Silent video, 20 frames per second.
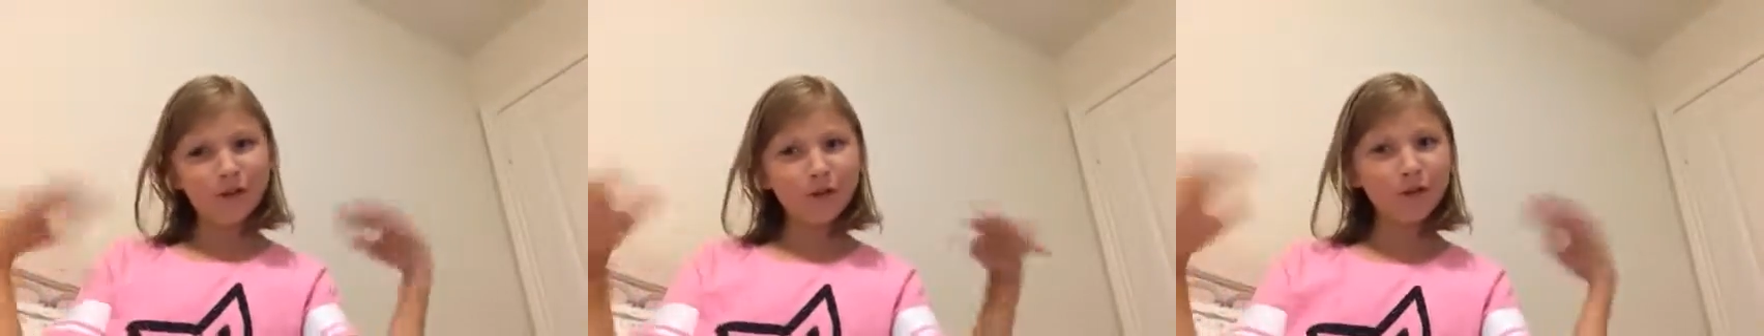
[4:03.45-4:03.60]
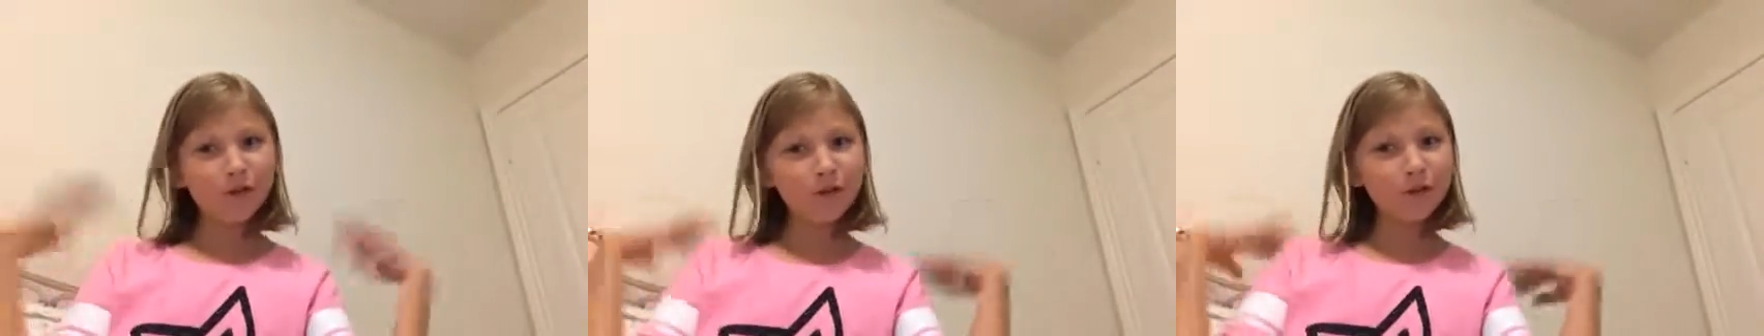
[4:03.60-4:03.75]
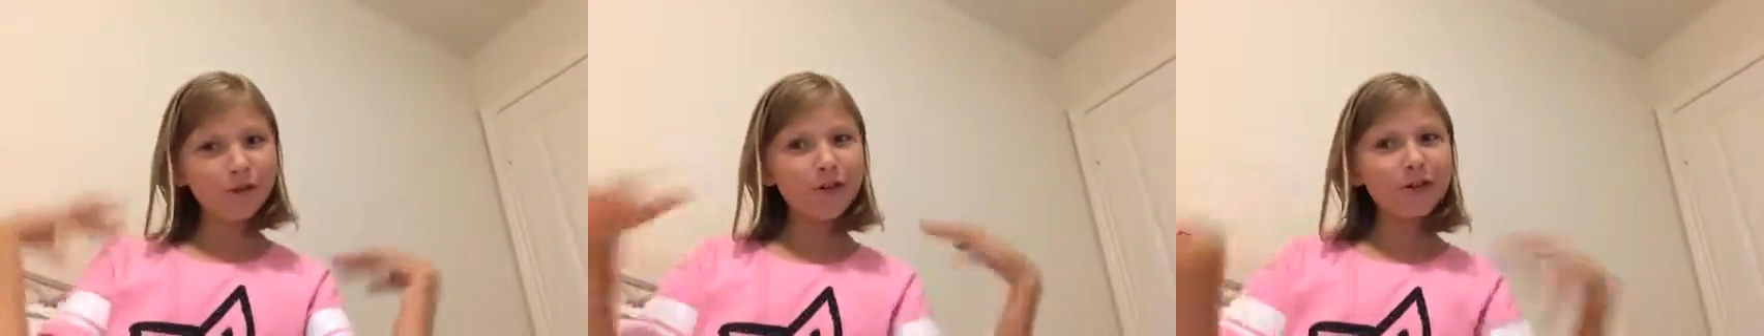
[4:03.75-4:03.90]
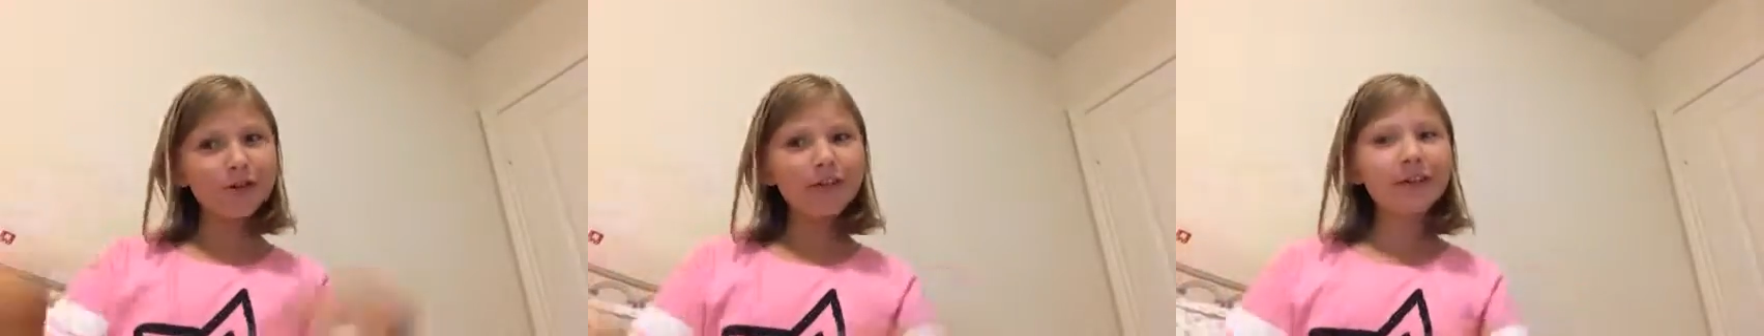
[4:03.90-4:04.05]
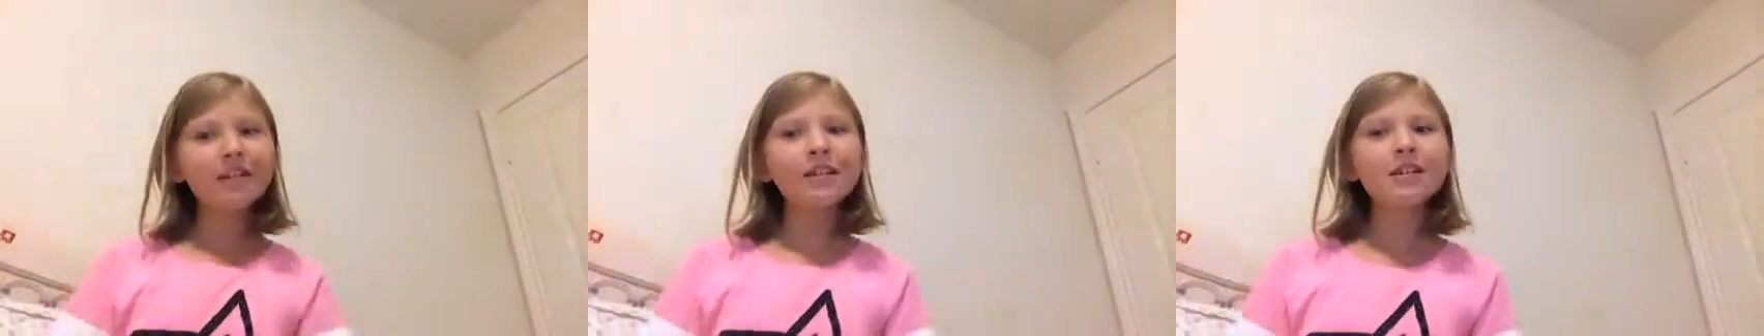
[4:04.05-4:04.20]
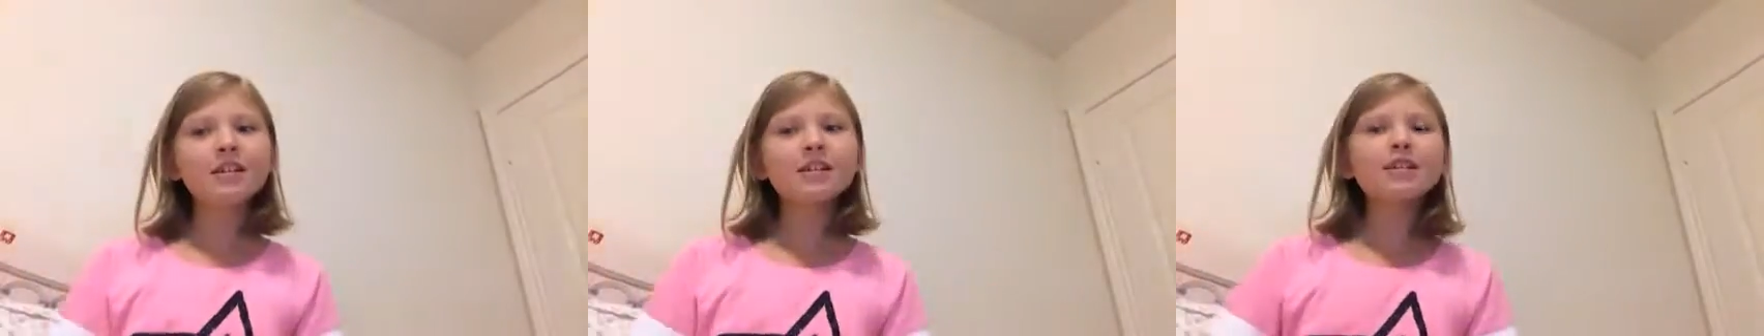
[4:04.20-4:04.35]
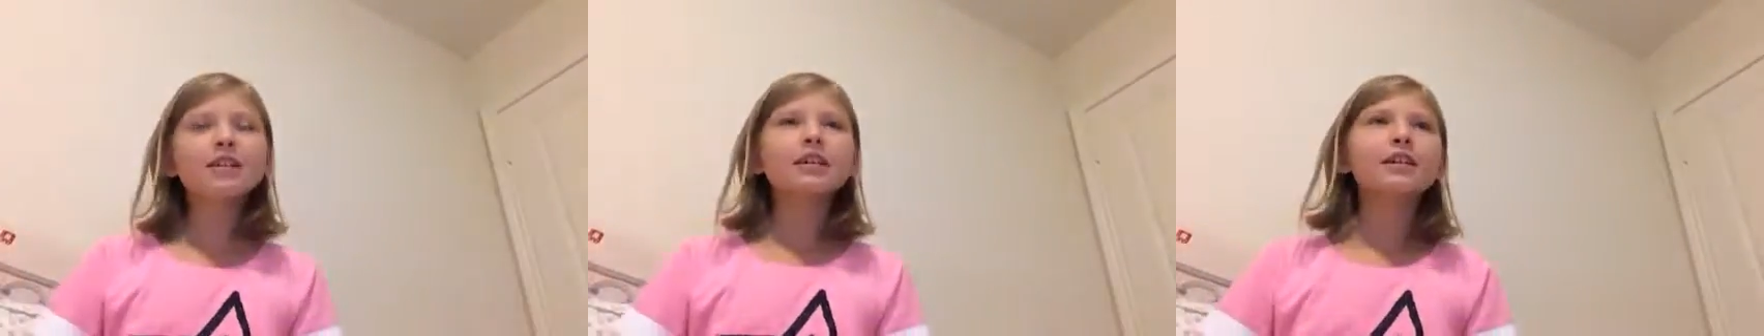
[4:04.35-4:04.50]
cool.
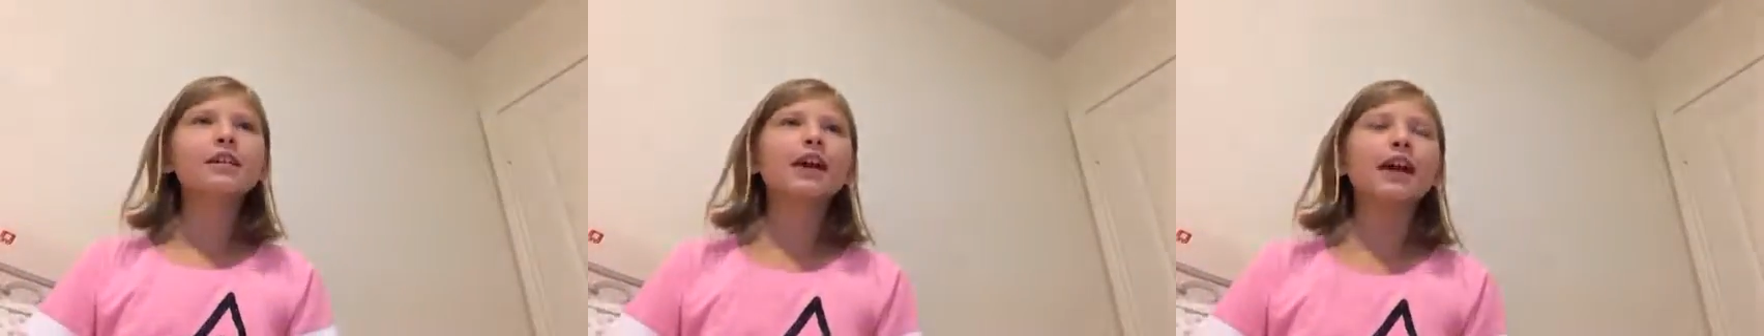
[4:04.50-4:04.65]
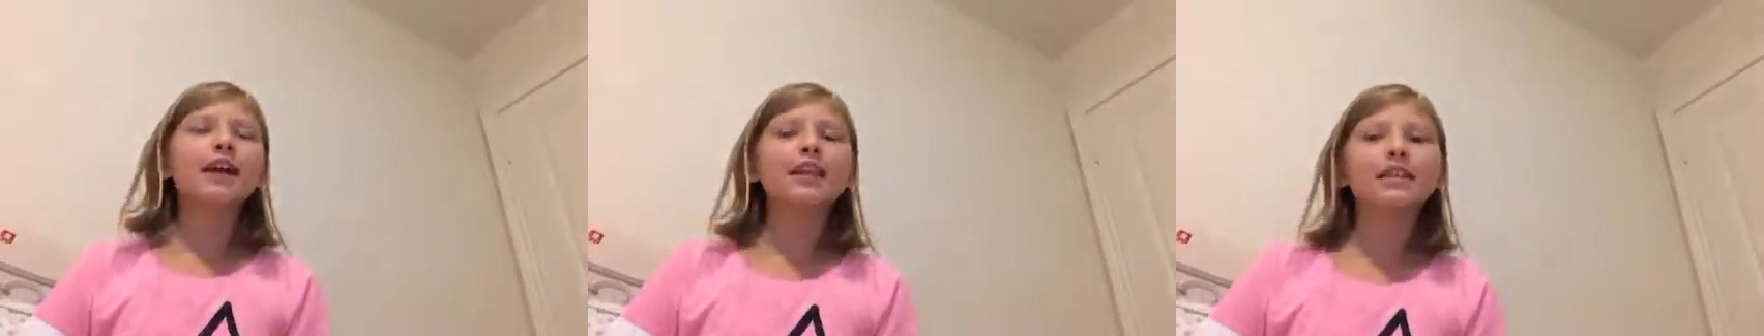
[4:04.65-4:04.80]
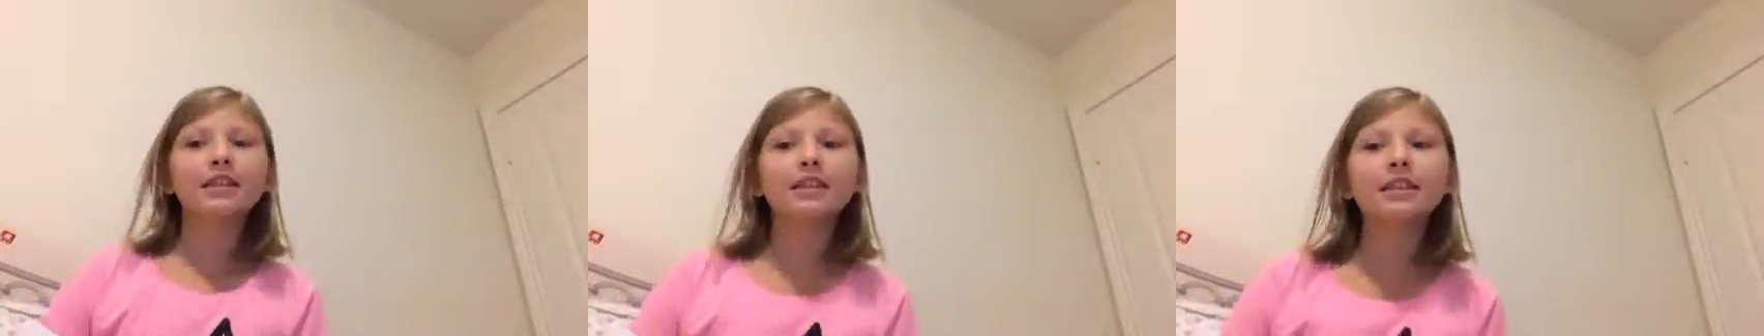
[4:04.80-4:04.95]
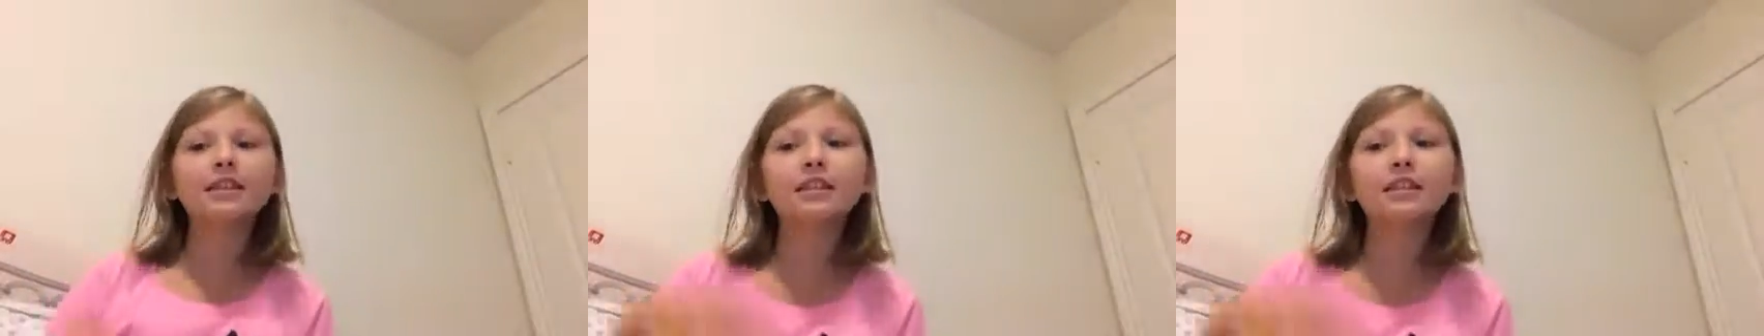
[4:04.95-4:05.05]
Yeah,